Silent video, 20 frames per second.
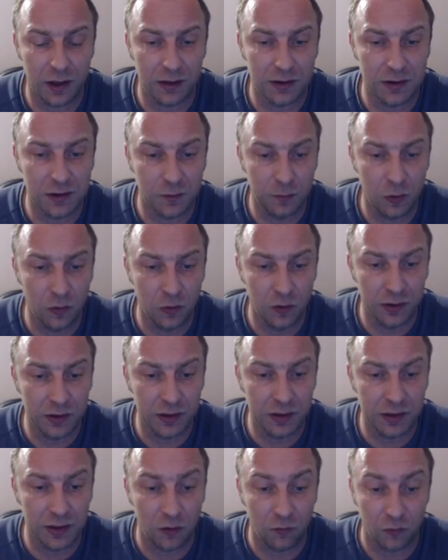Anand's
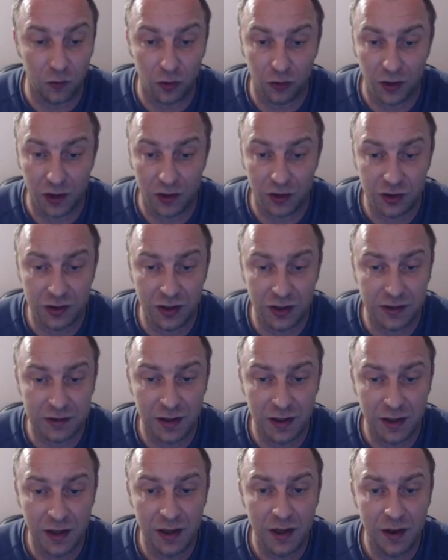opponent, and now rook to h six.